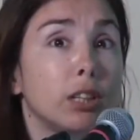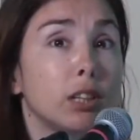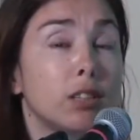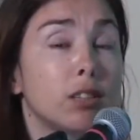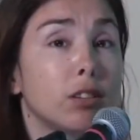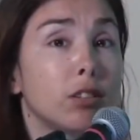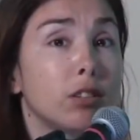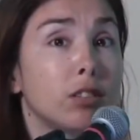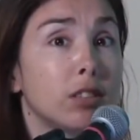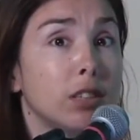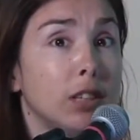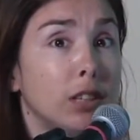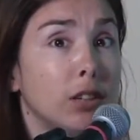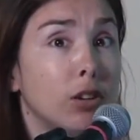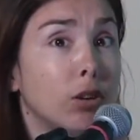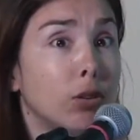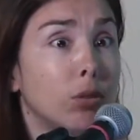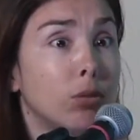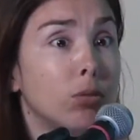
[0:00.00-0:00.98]
It's our
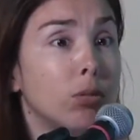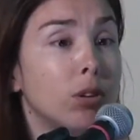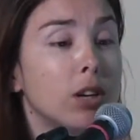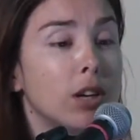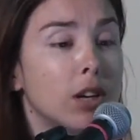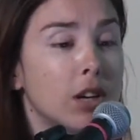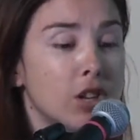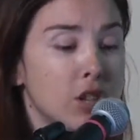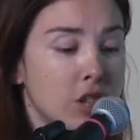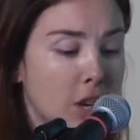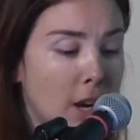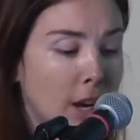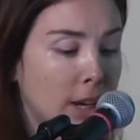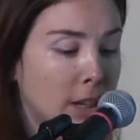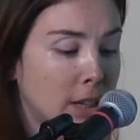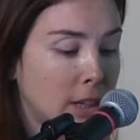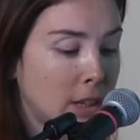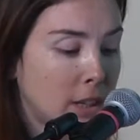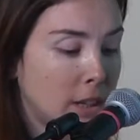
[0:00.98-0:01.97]
CEO,
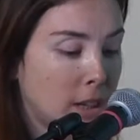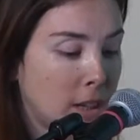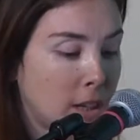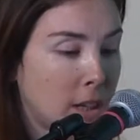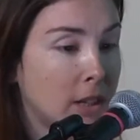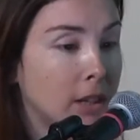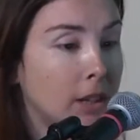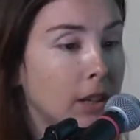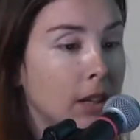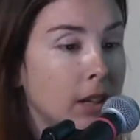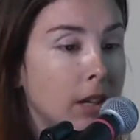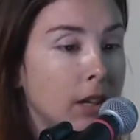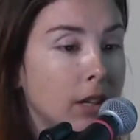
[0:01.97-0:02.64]
Shai, and